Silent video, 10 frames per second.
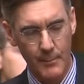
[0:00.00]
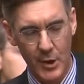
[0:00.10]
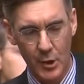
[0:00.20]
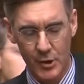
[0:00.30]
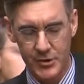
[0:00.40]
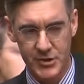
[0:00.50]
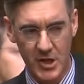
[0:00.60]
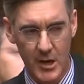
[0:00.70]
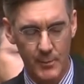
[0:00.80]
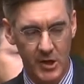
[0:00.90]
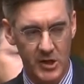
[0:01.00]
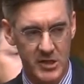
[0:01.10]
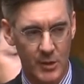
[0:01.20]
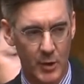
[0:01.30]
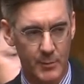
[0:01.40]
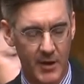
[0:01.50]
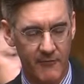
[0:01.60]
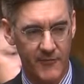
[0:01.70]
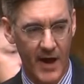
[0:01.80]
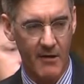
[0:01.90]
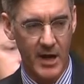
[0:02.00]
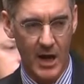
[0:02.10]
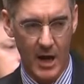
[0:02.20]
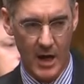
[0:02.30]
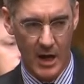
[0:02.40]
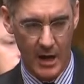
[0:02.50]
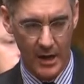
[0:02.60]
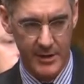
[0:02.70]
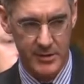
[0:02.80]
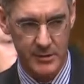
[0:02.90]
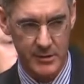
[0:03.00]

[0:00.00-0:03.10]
but also because it would be very hard